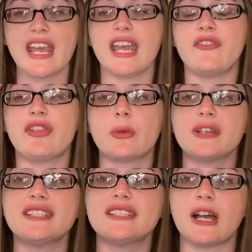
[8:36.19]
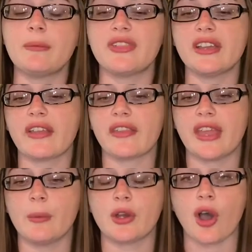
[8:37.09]
If there was something that
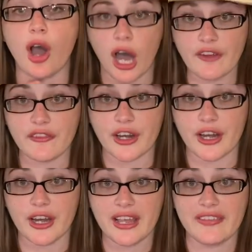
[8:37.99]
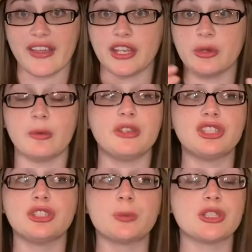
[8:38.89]
they would offer that you would be
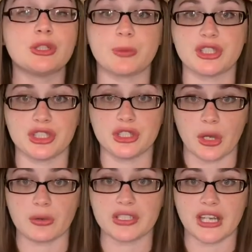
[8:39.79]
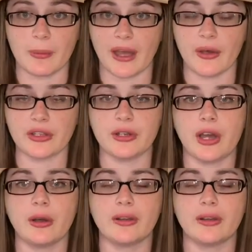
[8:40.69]
super, super stoked about, you know?